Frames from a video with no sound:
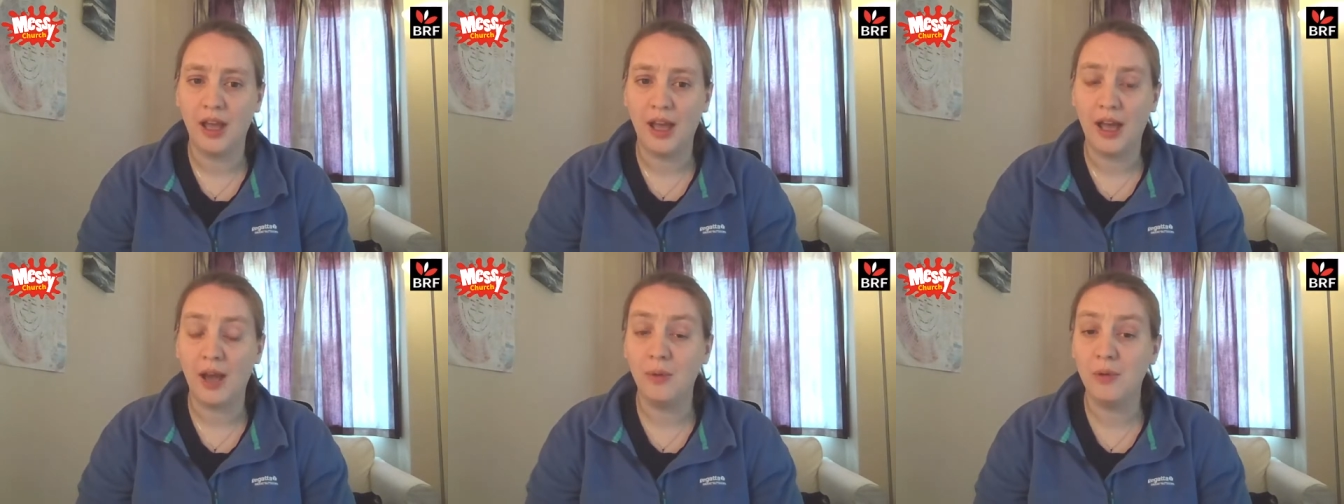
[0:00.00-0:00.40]

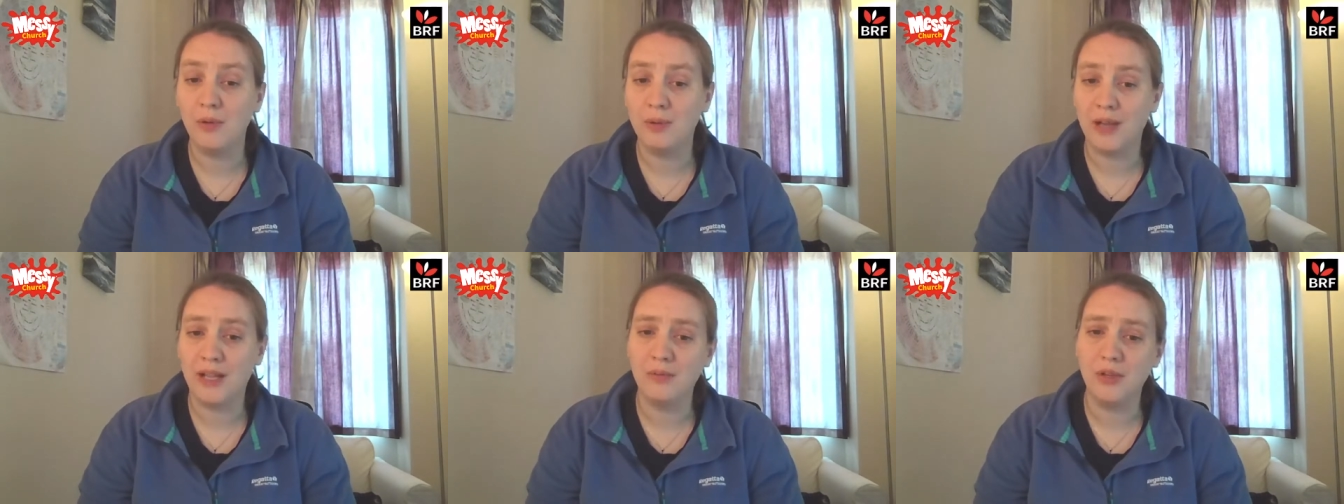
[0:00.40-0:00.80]
how we
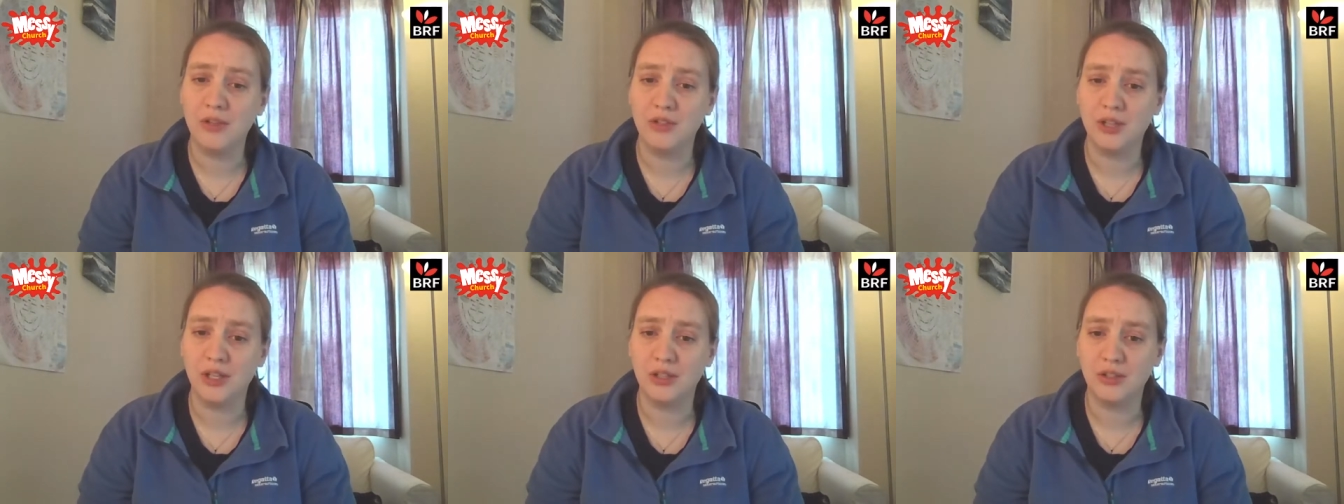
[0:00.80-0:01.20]
play
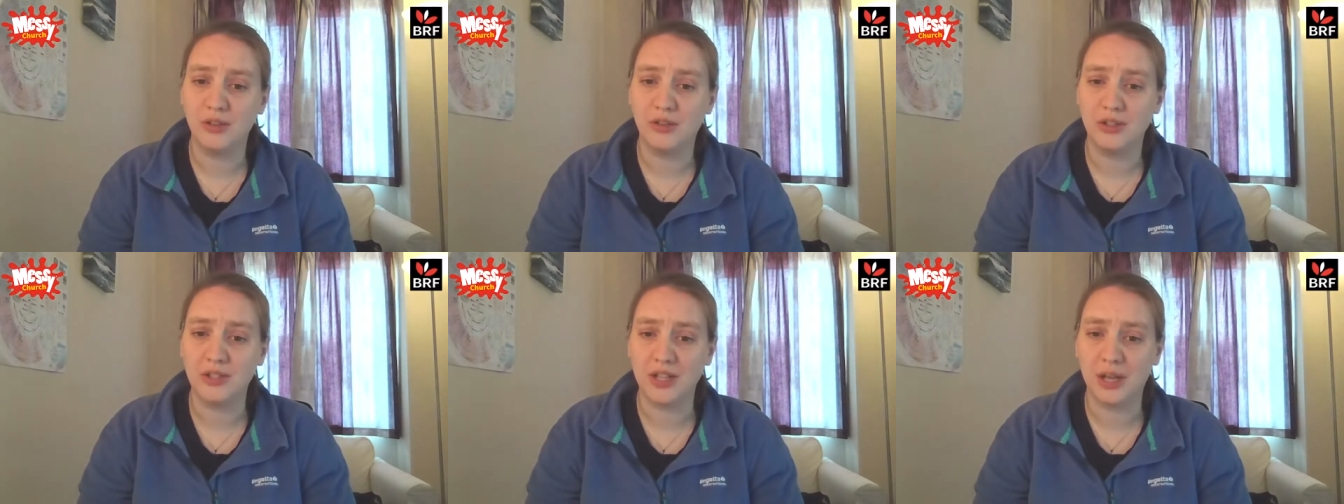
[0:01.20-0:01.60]
music
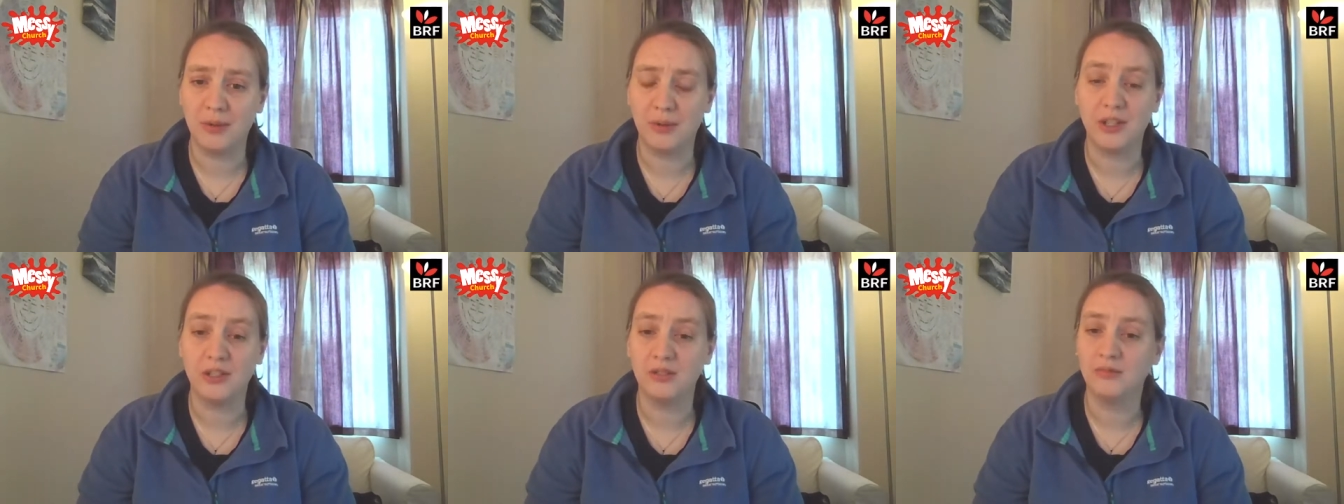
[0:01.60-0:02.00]
during the
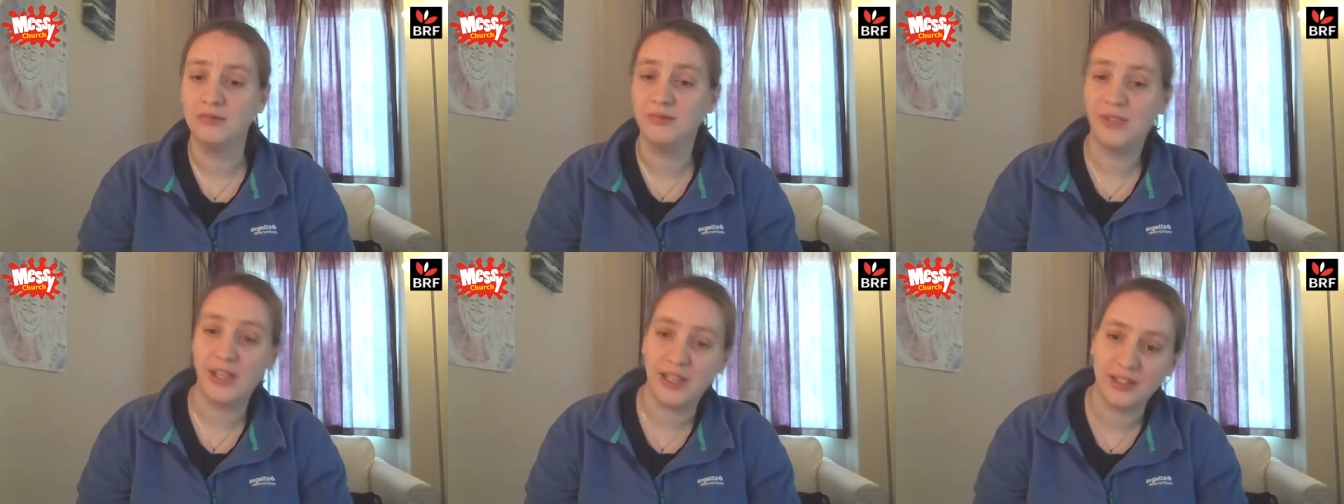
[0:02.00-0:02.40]
celebration,
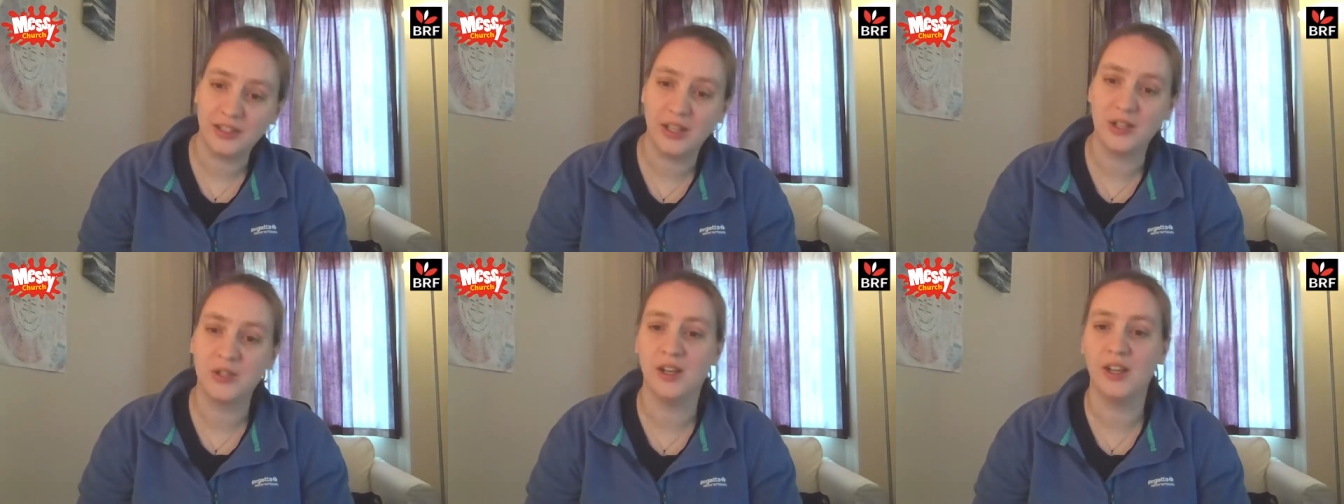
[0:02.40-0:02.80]

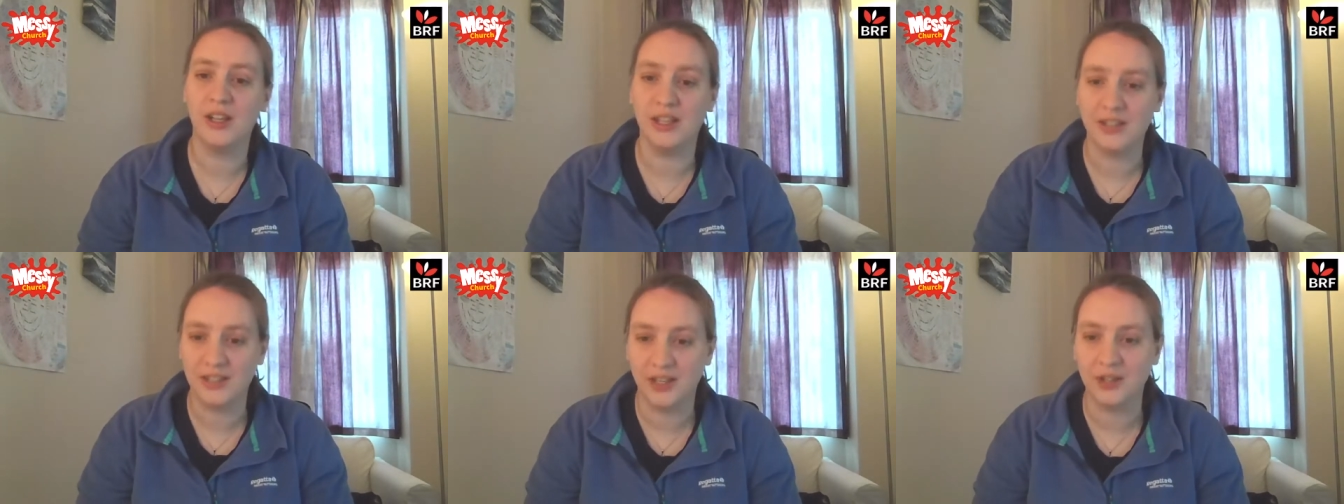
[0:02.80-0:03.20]
etc.,
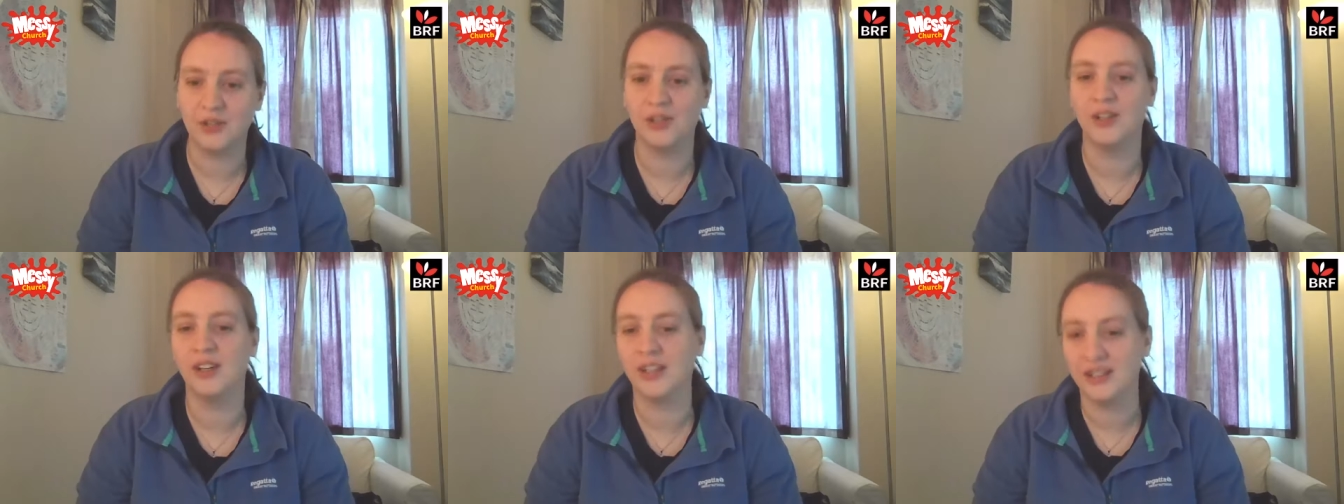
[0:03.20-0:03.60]

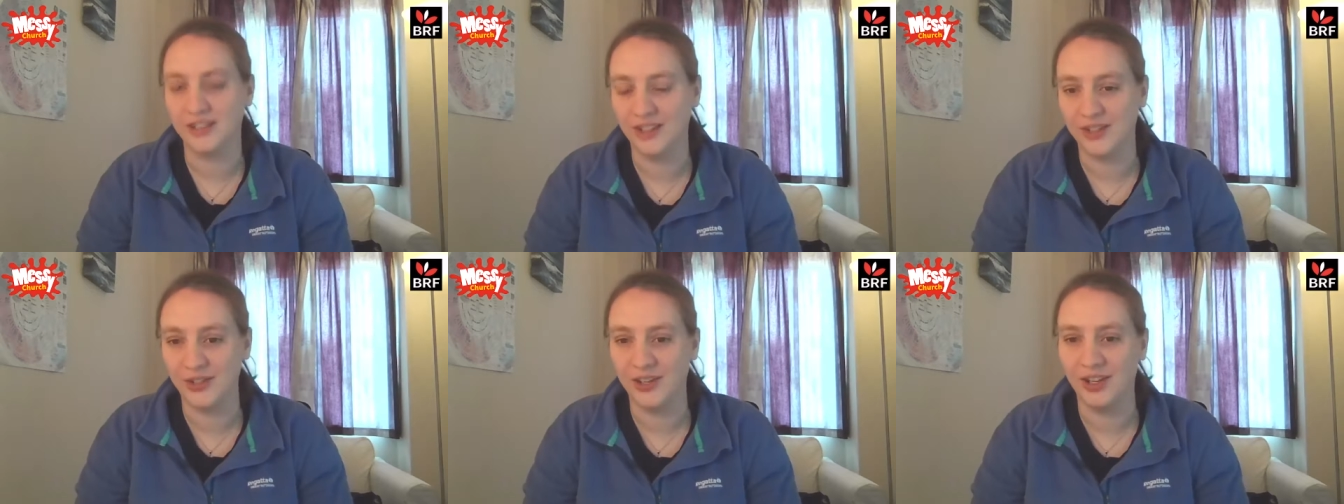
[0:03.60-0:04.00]
etc.,
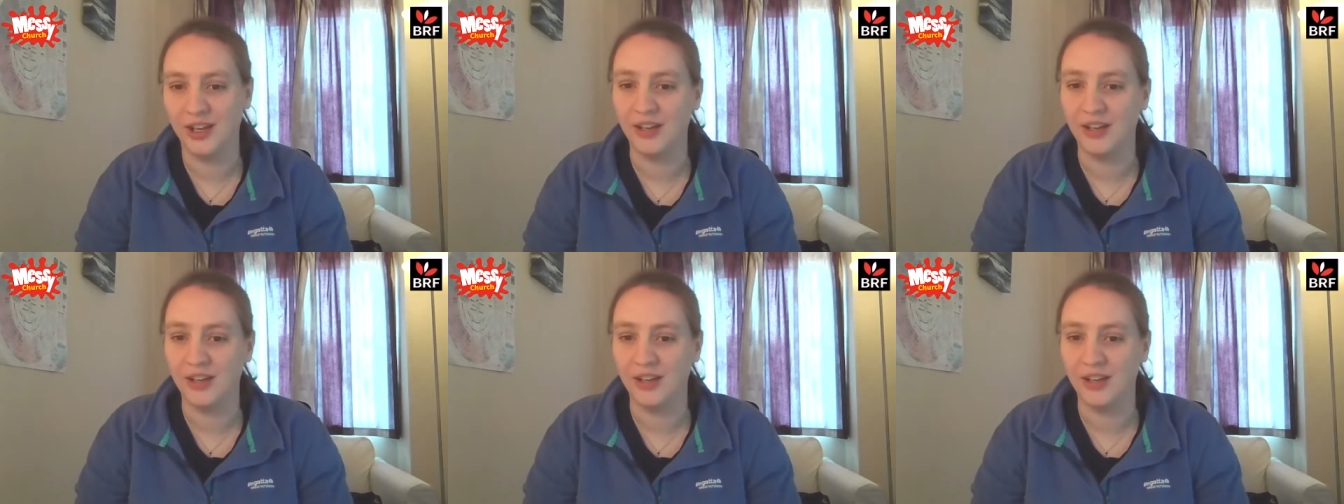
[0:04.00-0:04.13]
etc.